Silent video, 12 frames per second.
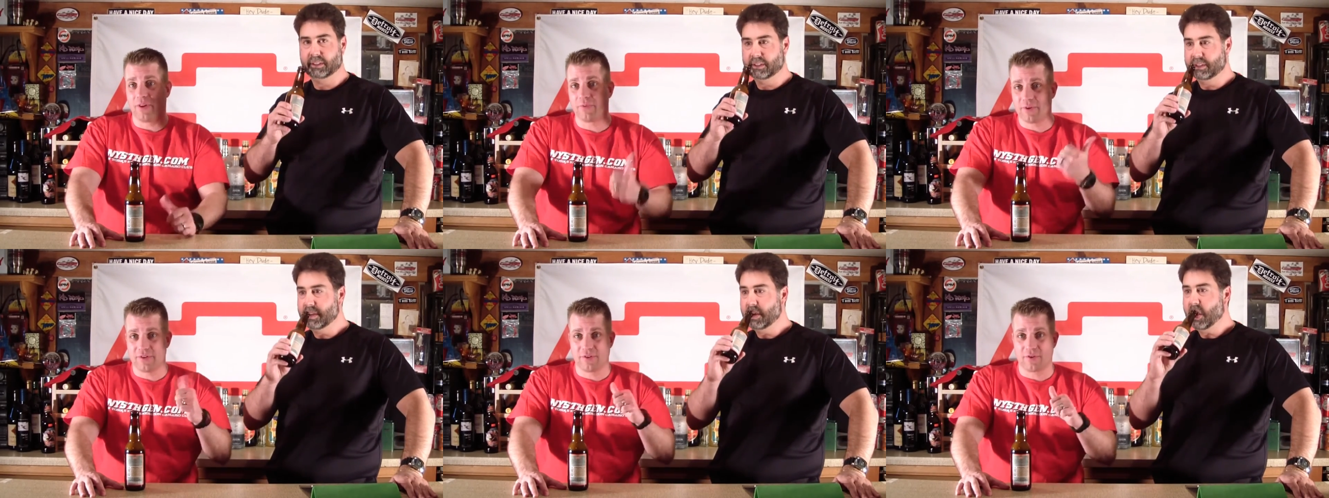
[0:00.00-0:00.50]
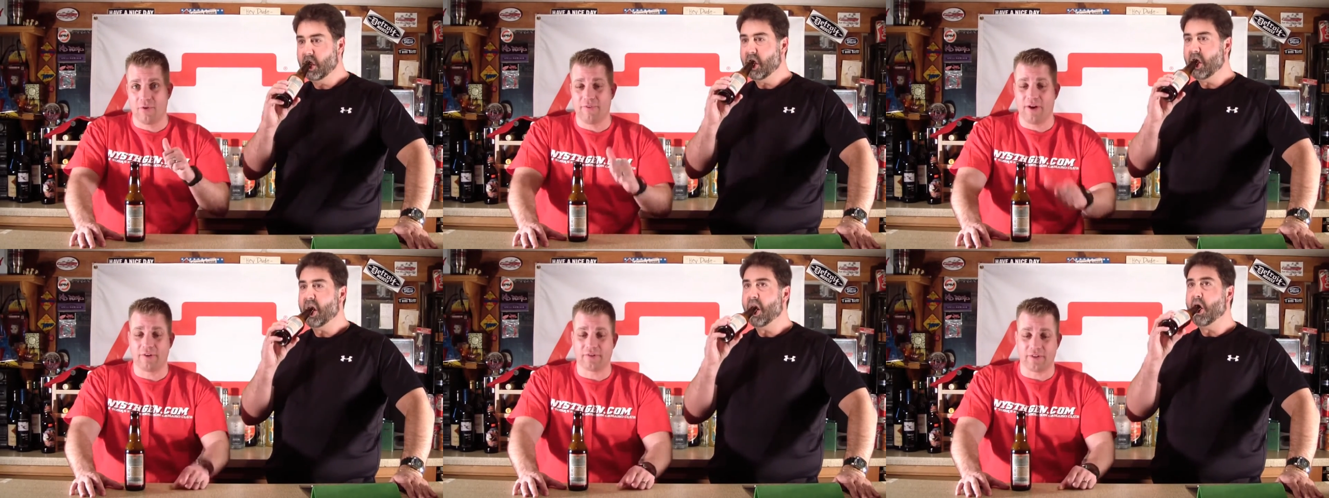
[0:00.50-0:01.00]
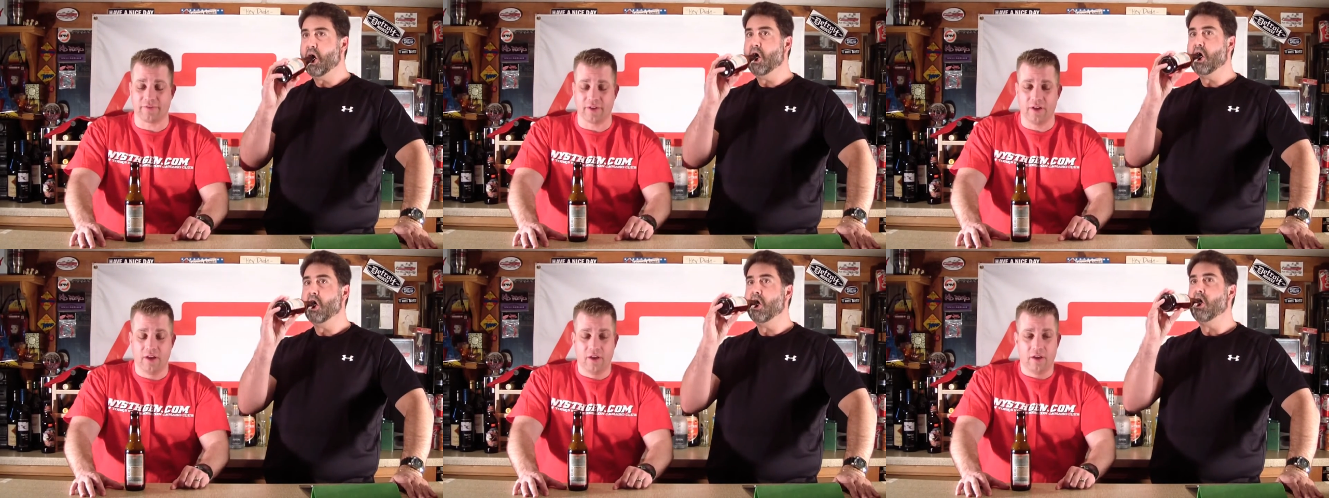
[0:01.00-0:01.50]
Speaker 1: We're the original co-founders of
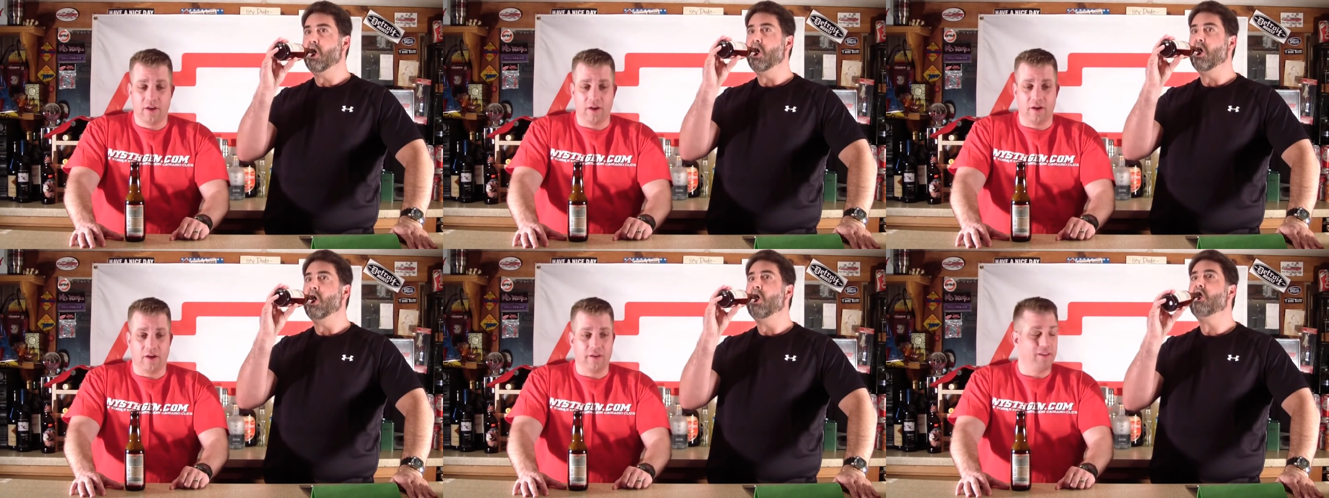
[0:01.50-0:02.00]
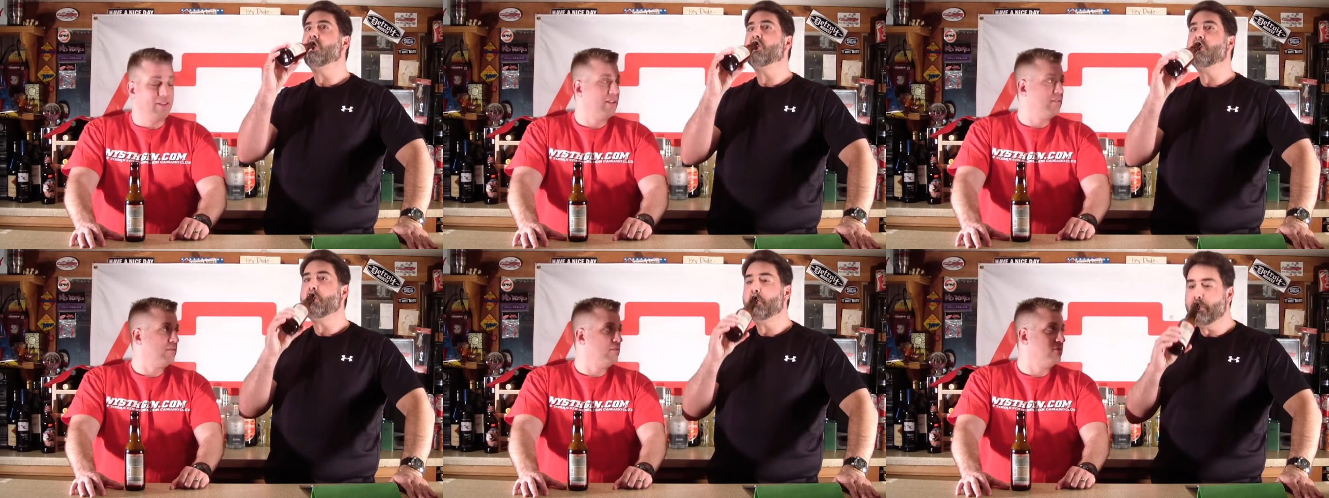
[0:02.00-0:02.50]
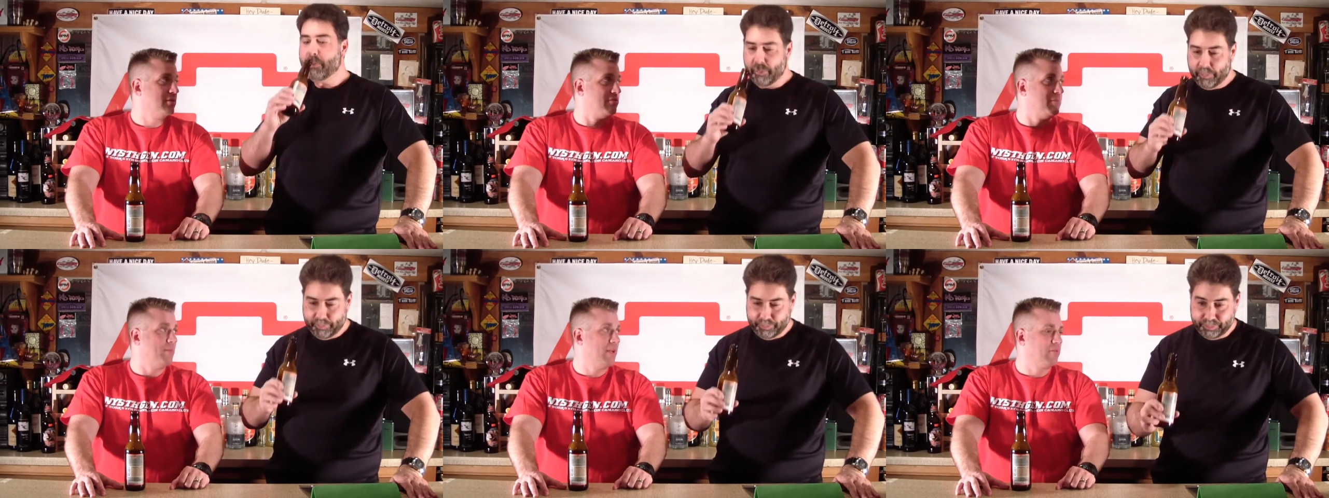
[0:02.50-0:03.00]
it, uh, and that
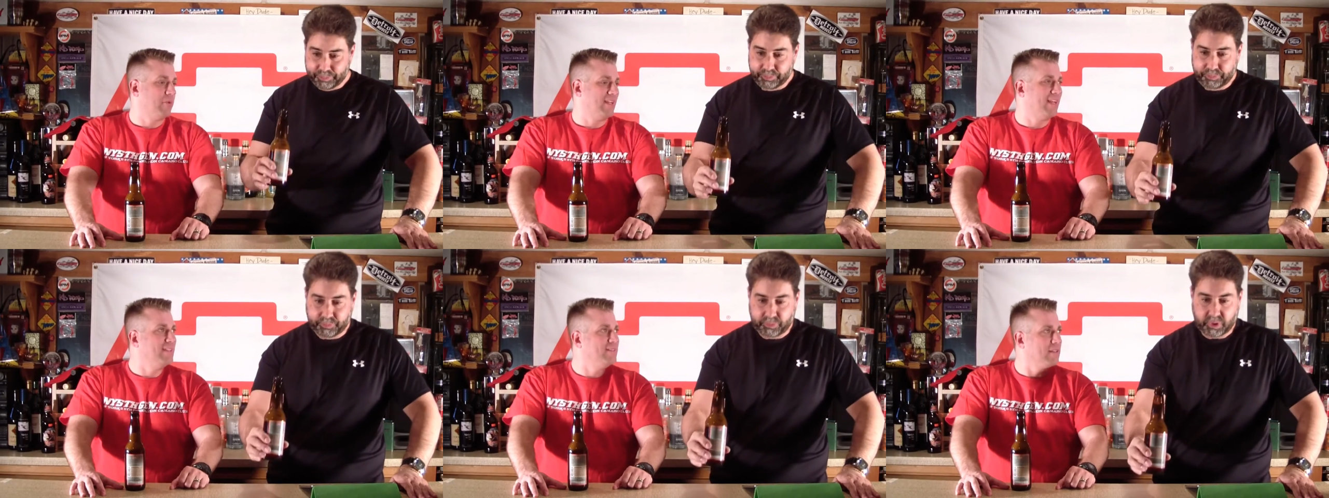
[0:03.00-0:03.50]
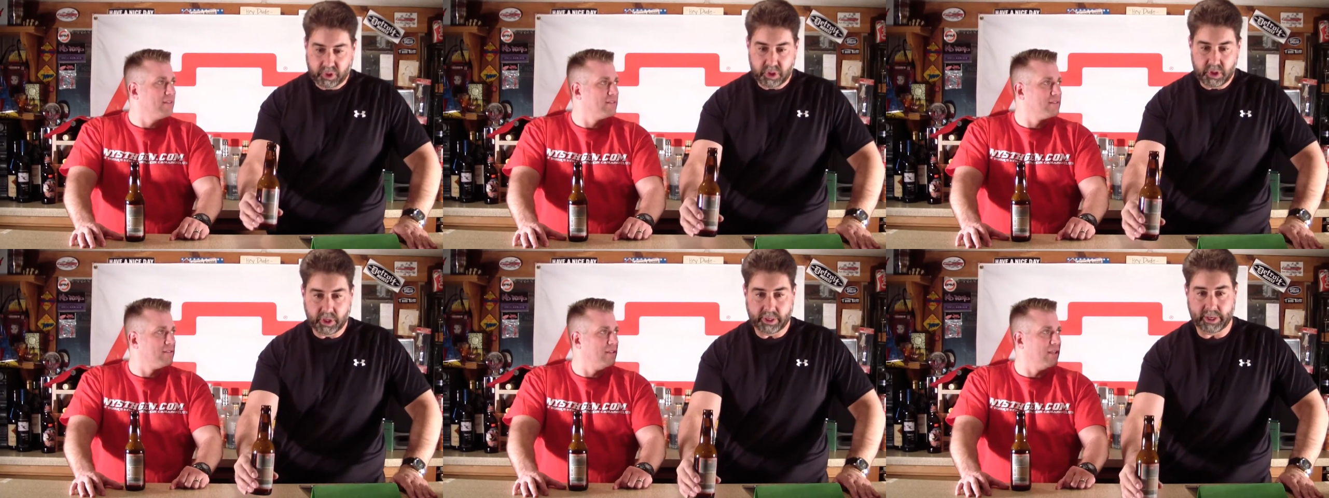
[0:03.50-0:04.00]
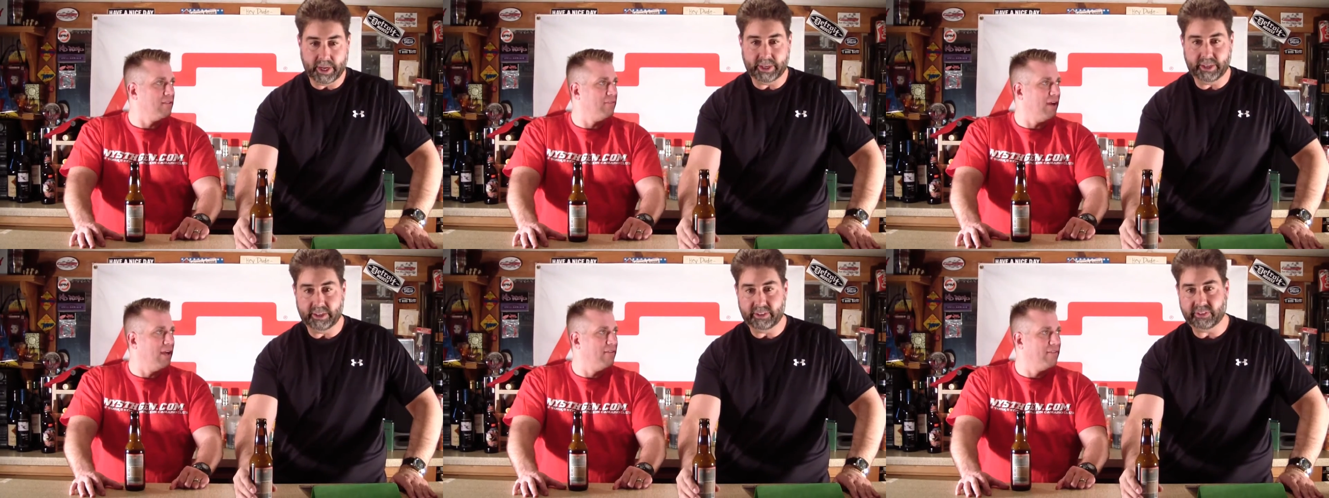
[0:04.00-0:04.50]
was went back to what 96,
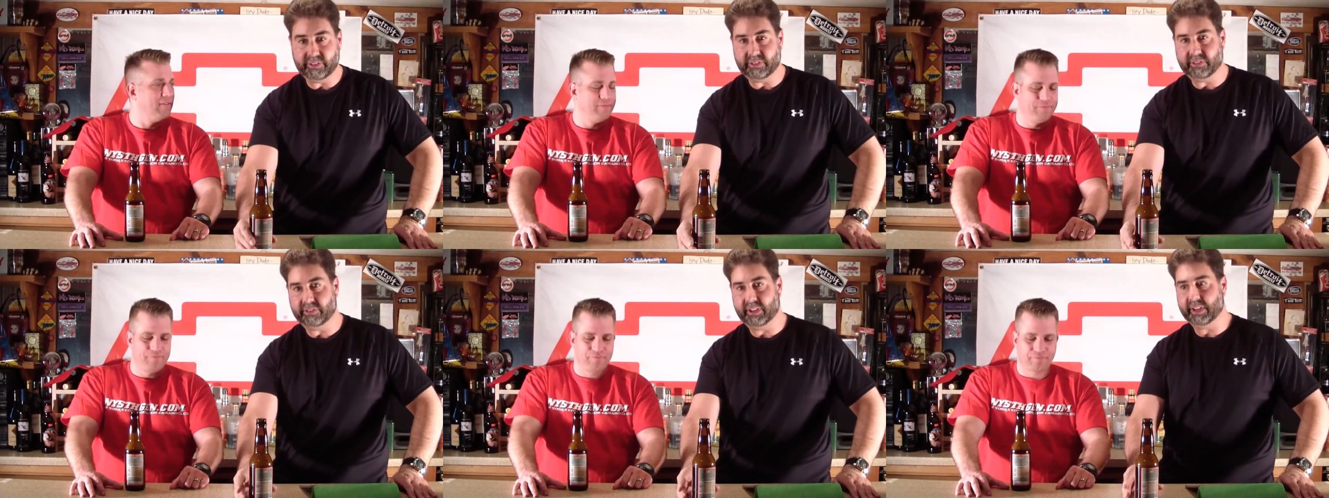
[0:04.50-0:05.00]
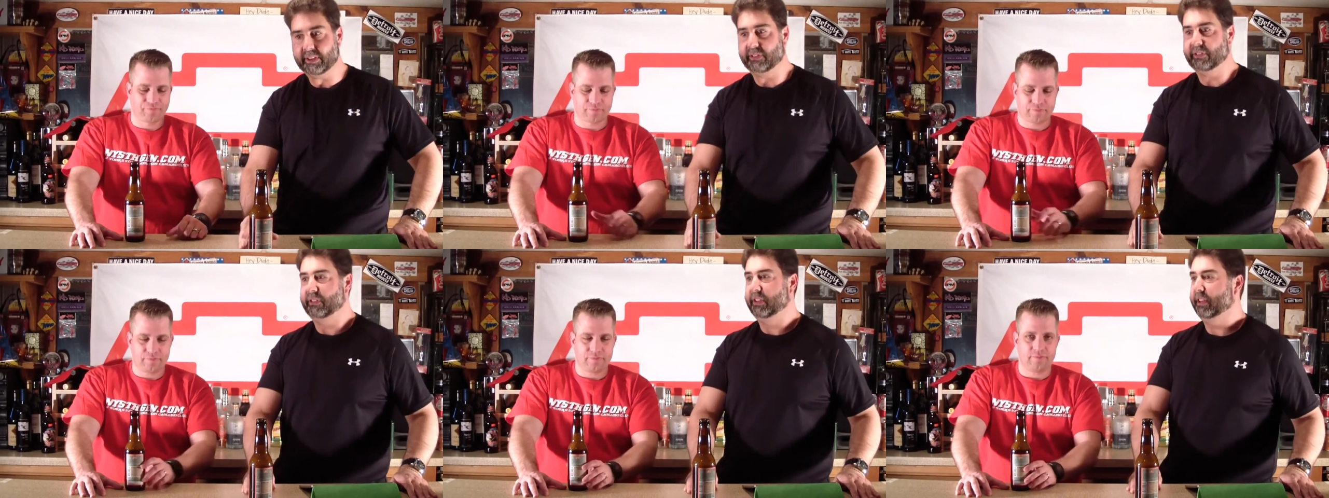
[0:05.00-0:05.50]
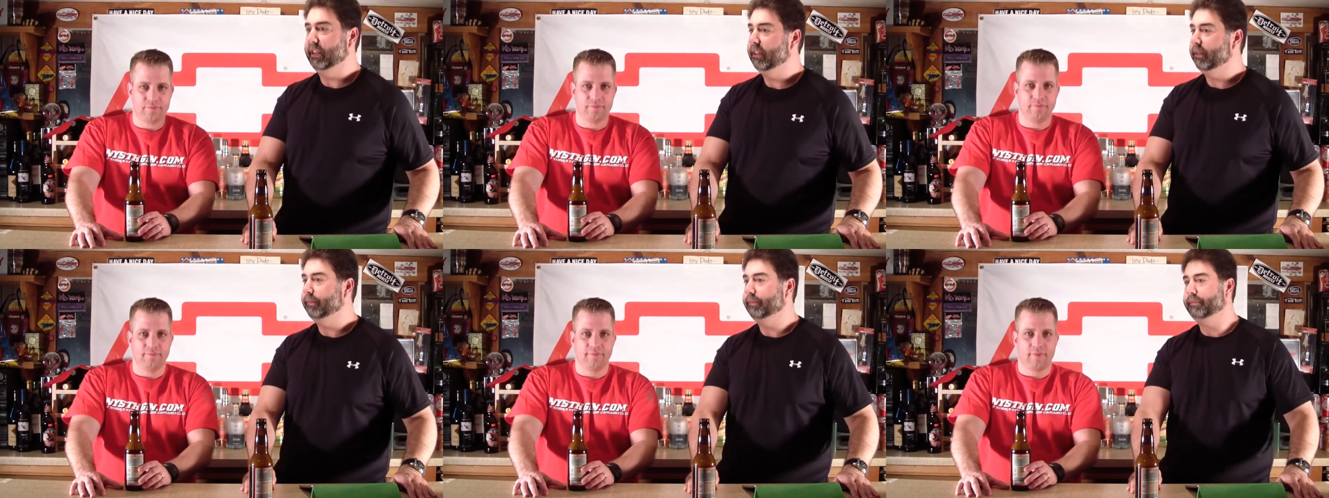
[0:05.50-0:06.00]
95? 96,
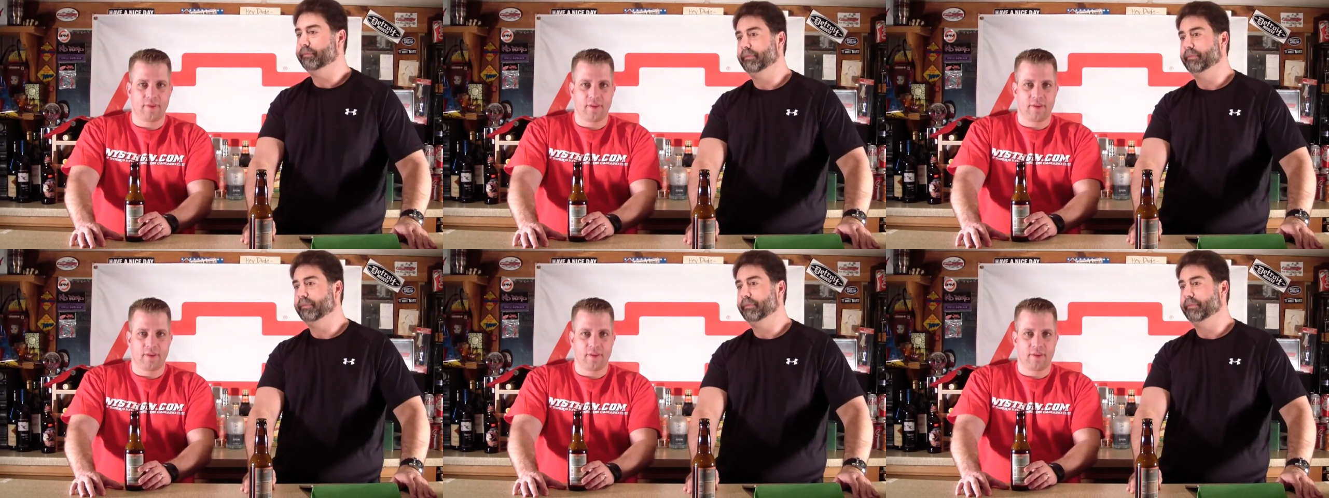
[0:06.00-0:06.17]
yeah,